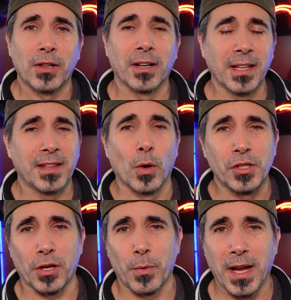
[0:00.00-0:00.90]
clearly
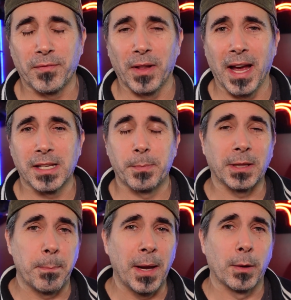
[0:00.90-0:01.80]
those are red flags. But
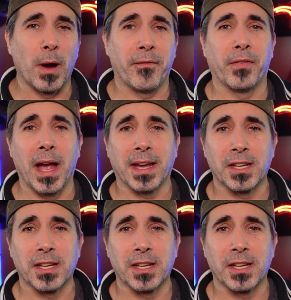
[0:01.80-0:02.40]
the big red flag